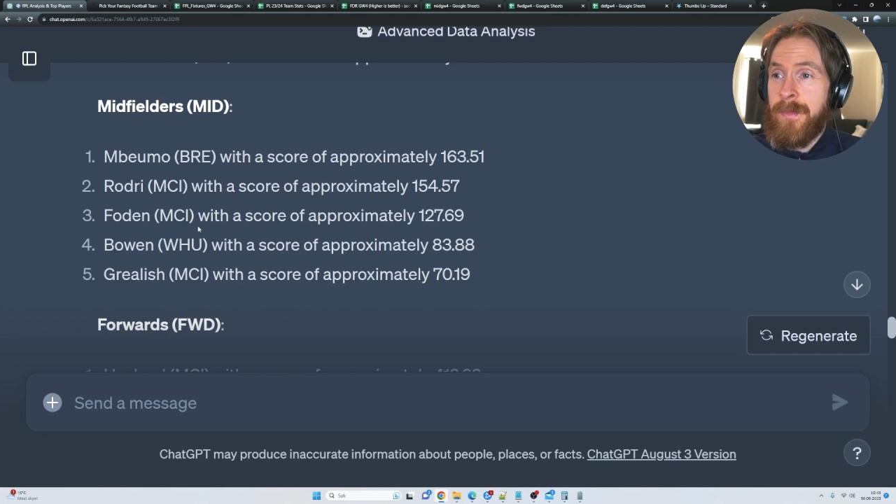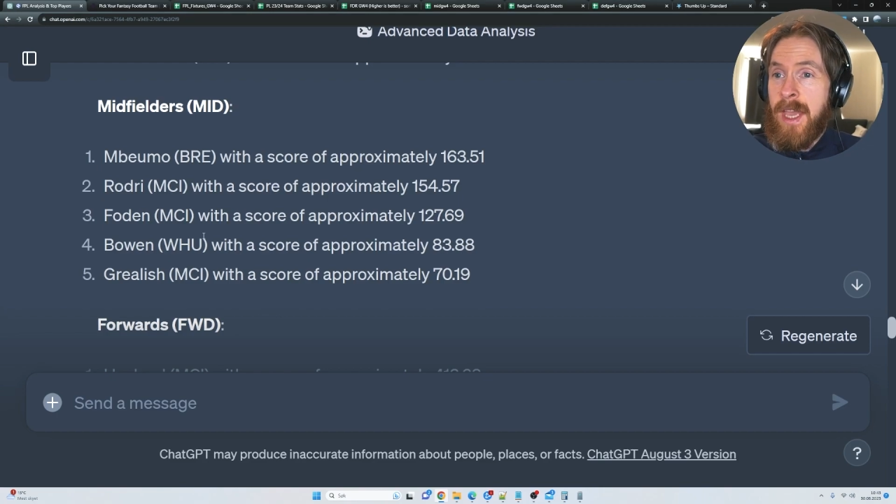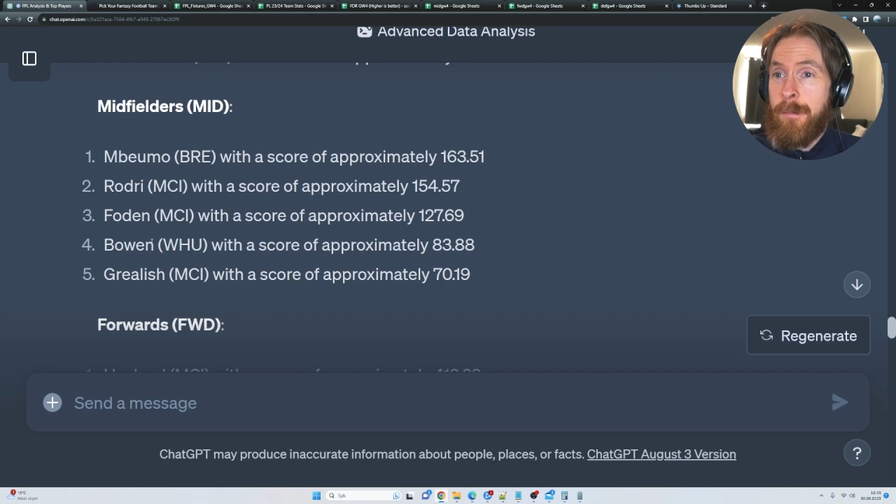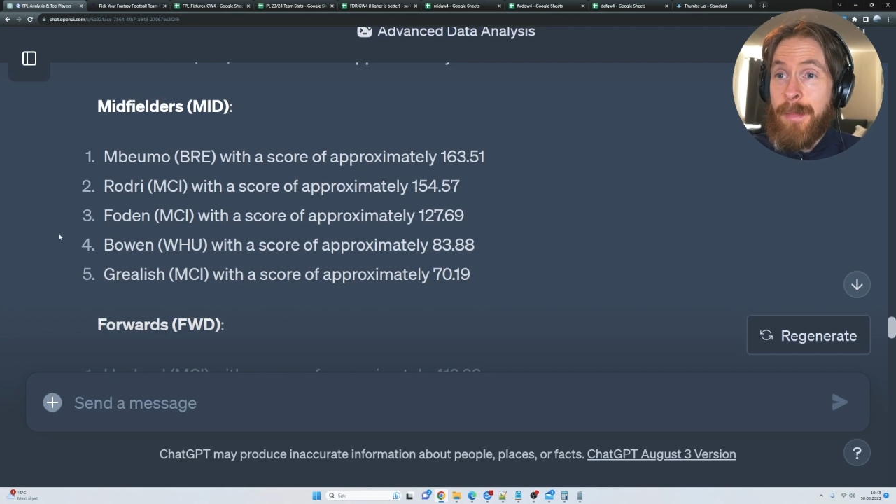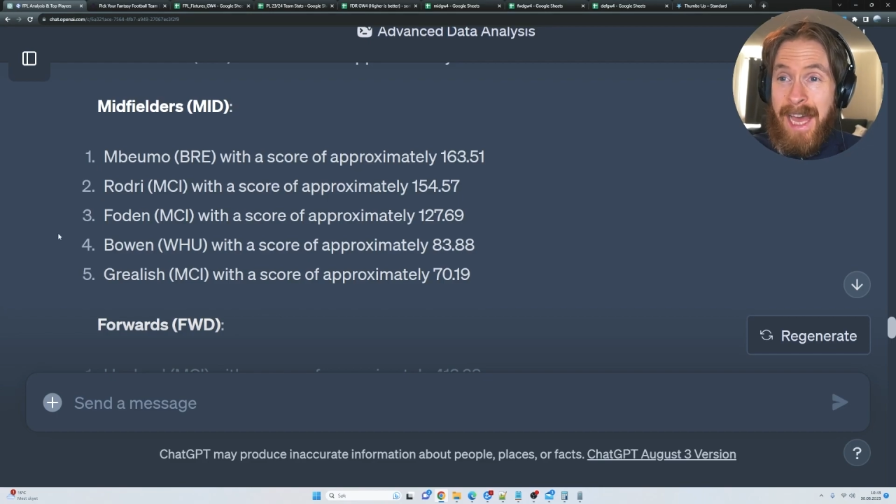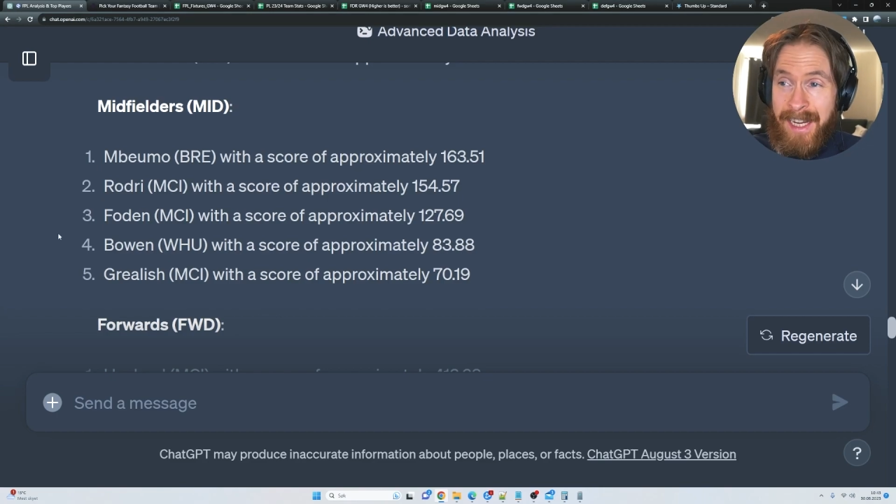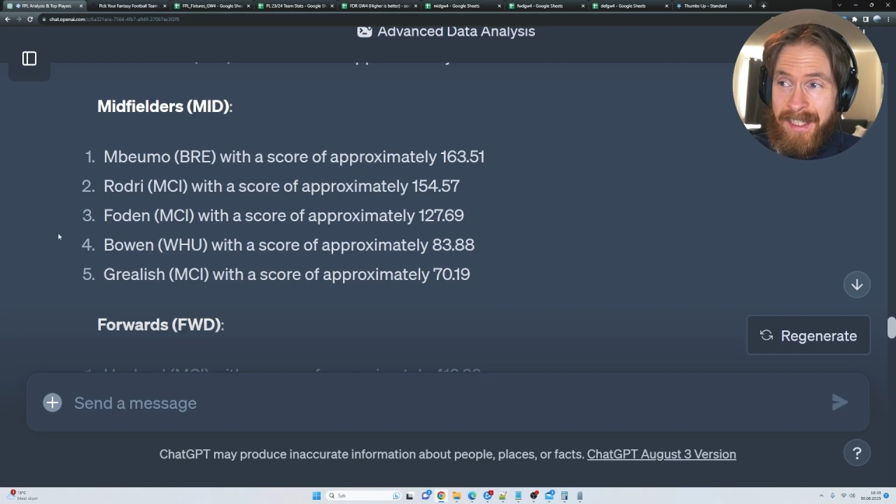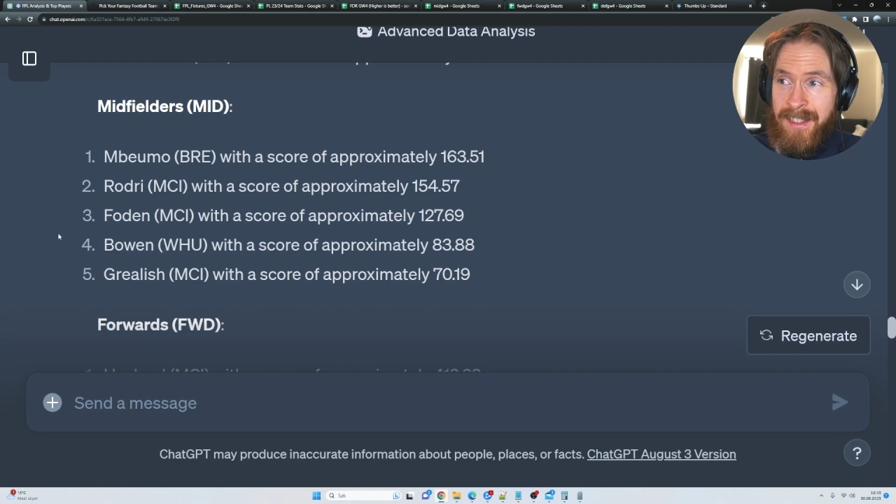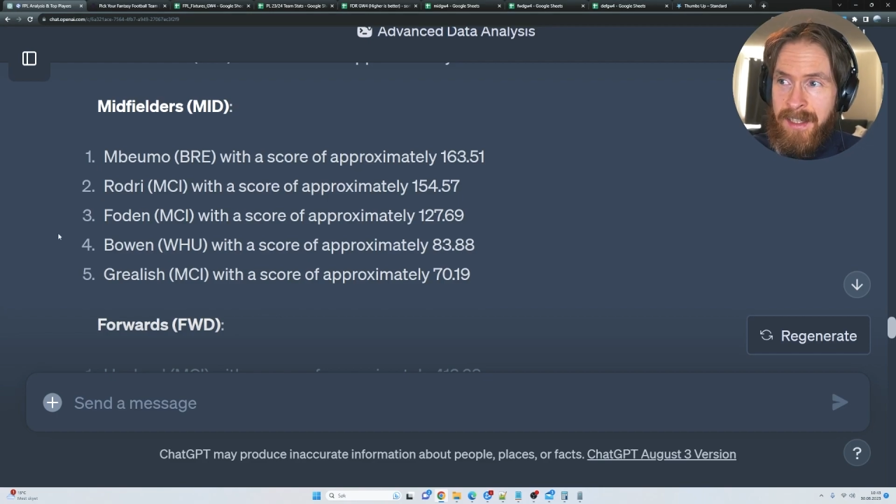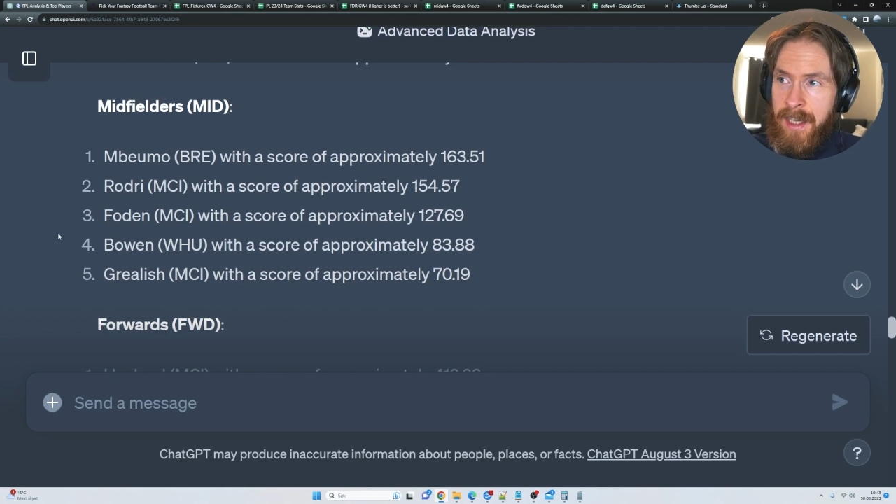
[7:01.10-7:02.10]

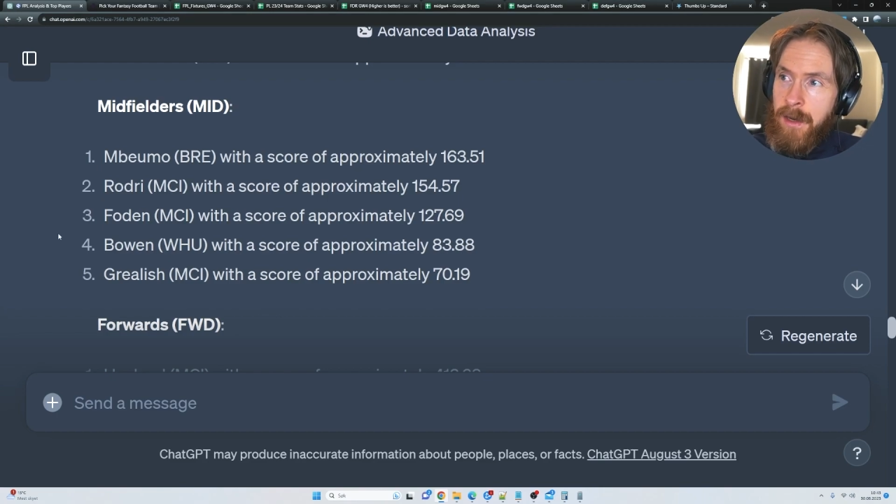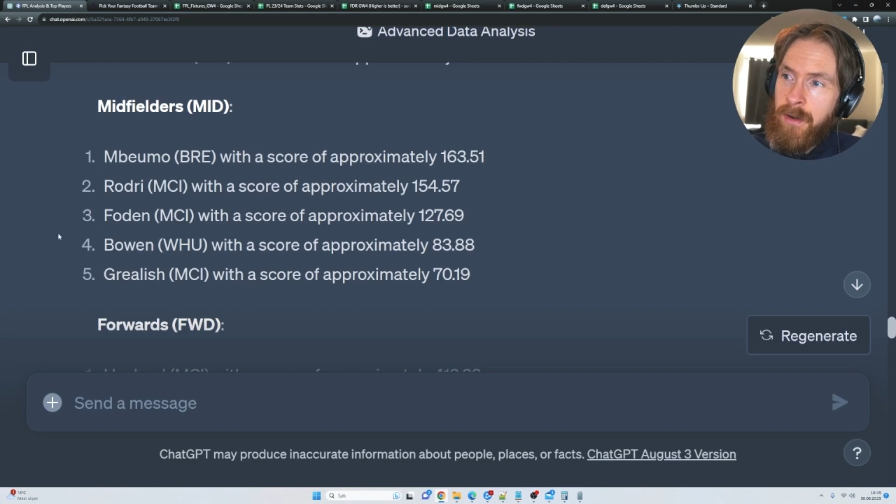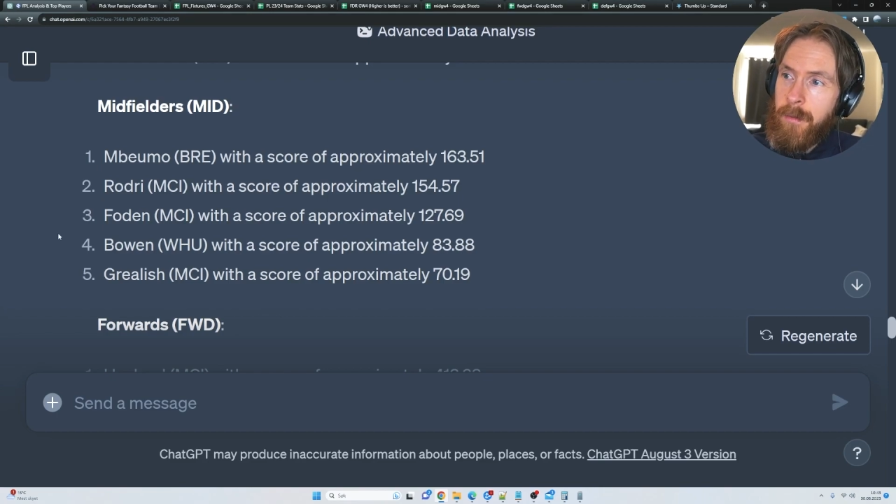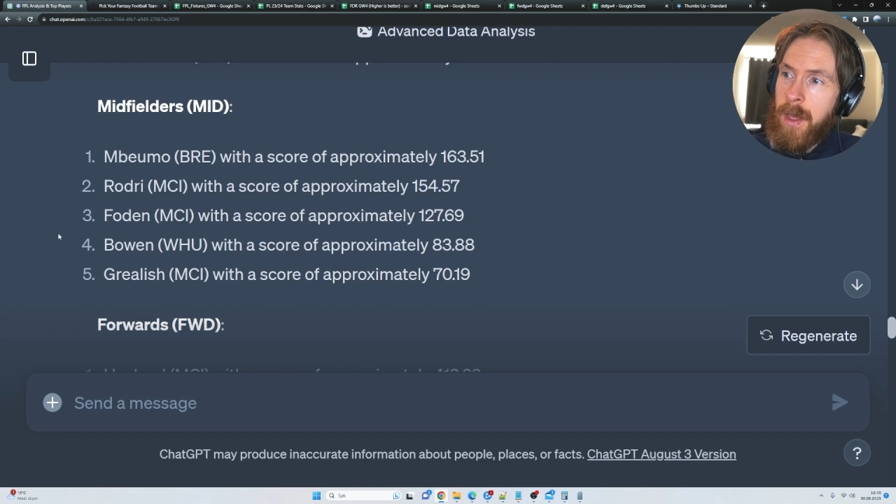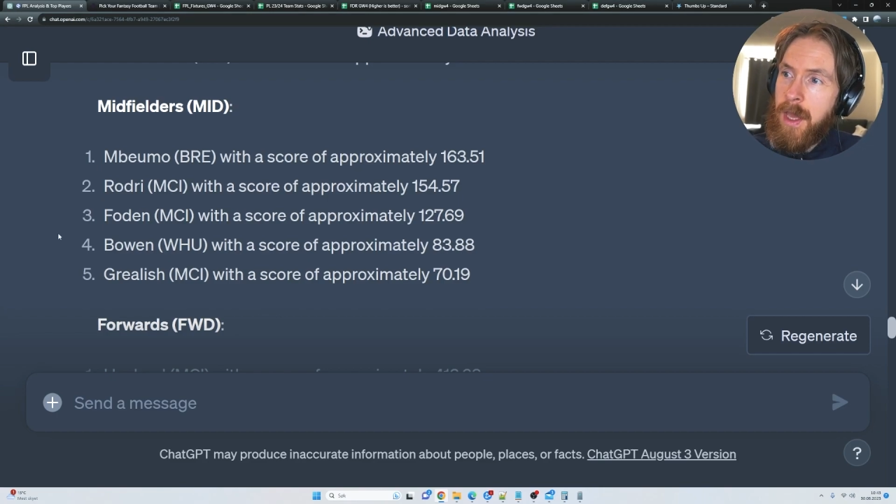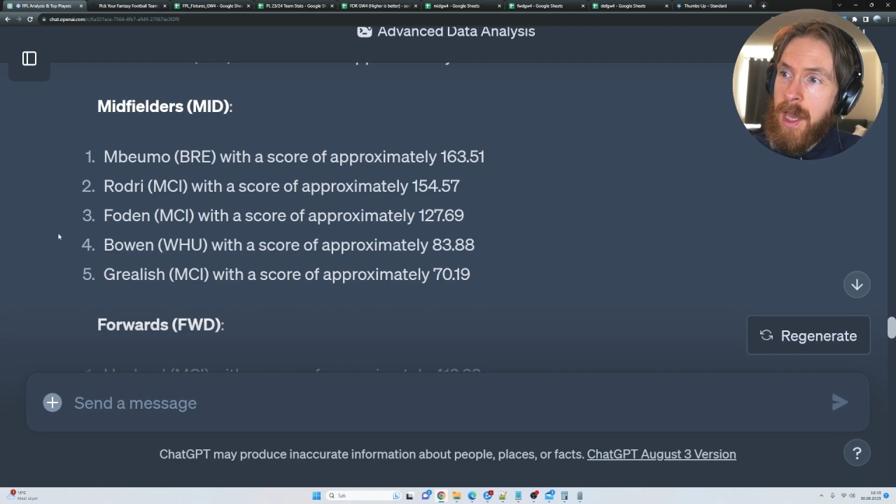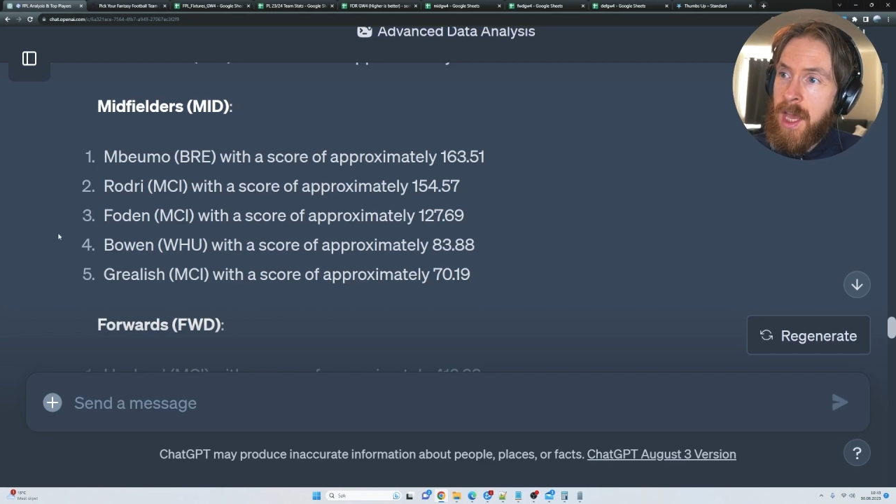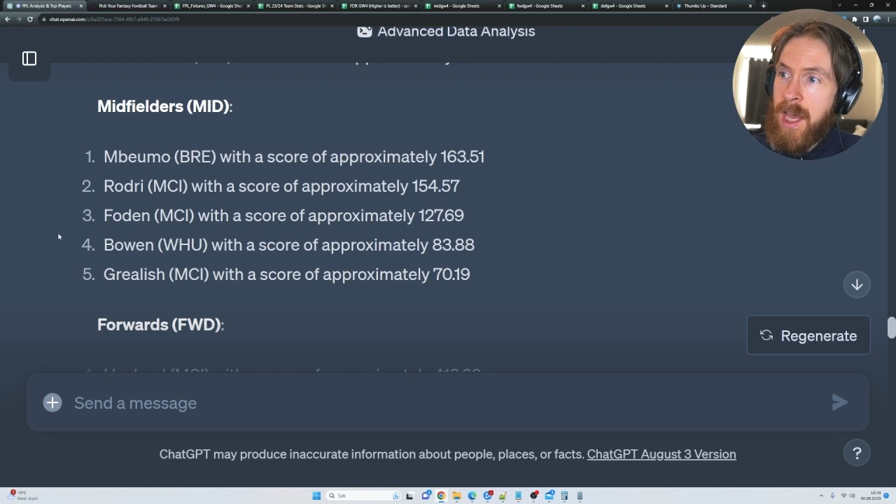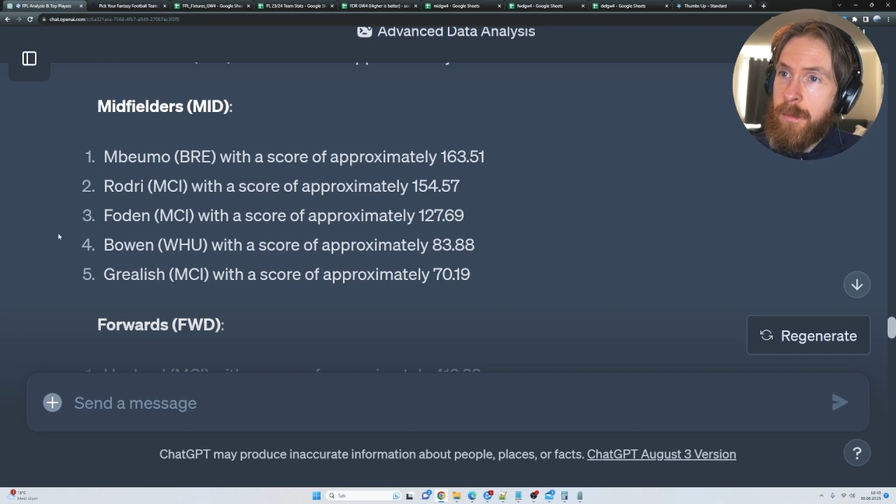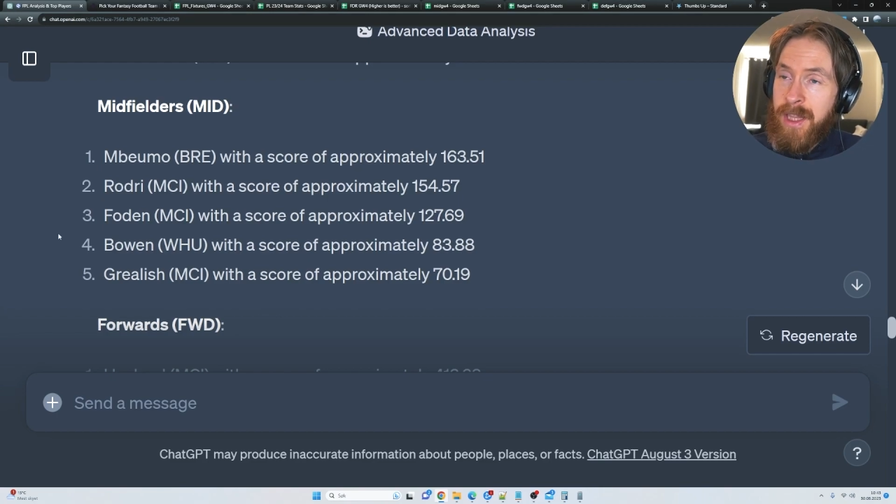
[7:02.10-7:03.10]
Maddison here.
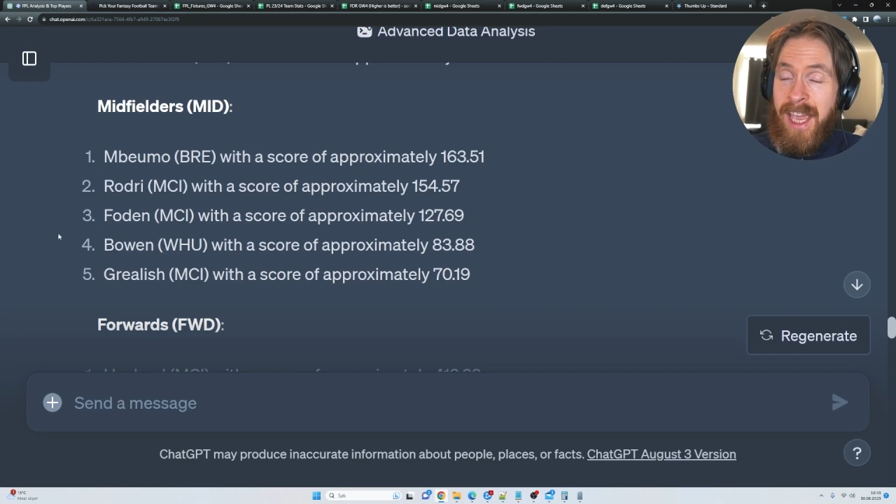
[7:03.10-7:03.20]
But